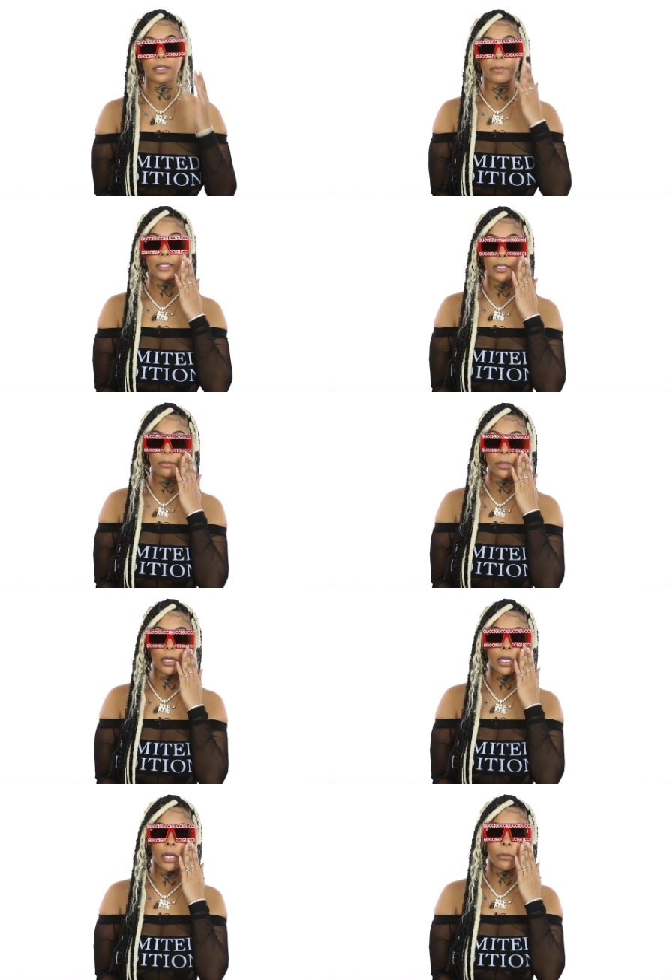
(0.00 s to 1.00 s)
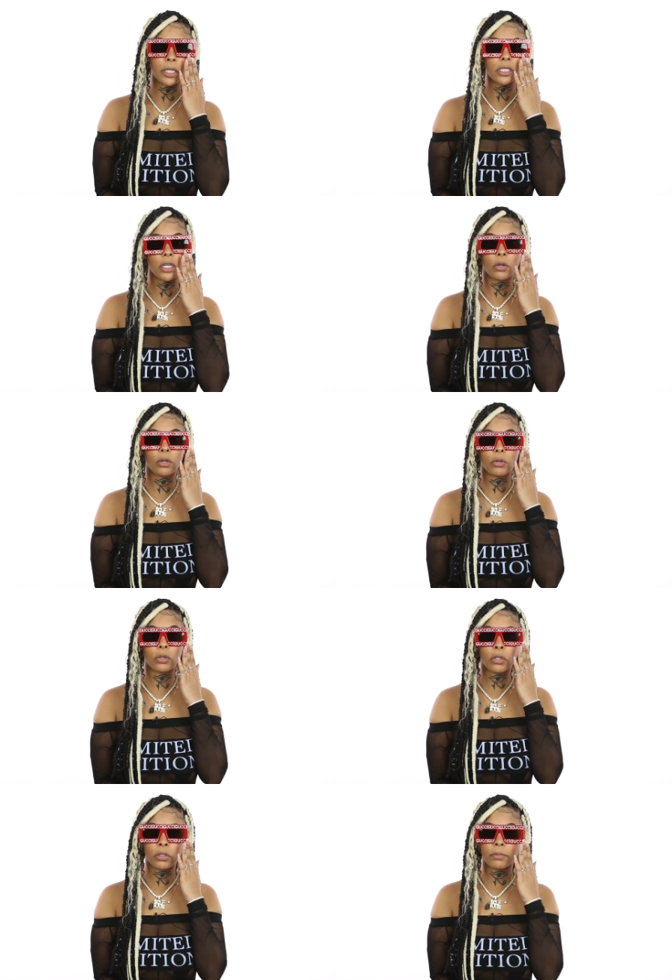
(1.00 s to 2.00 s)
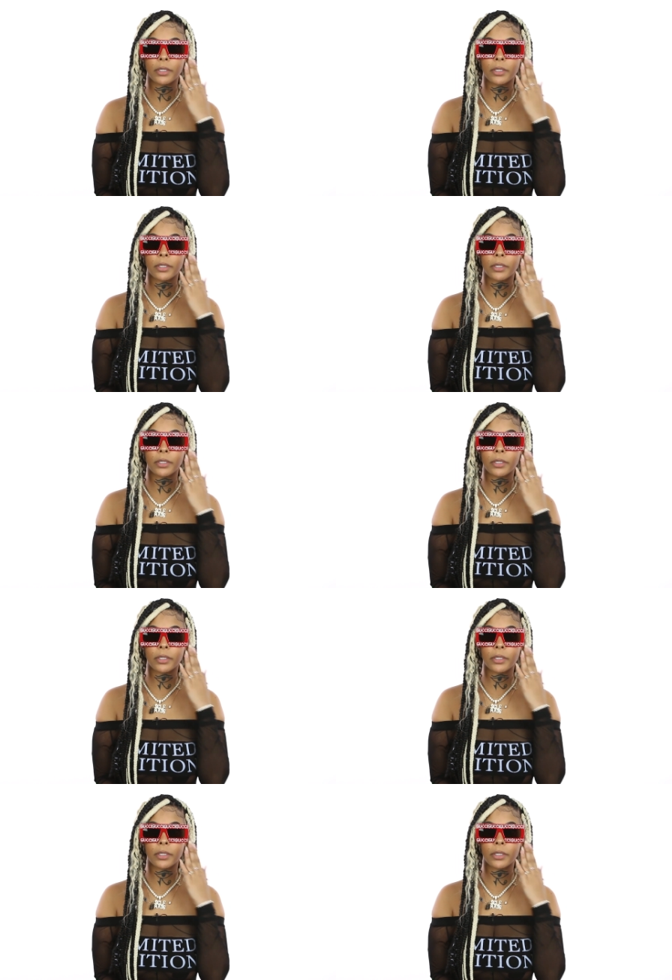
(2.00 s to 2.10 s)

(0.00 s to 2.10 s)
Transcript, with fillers: mm, I'm a Libra and we're so cool.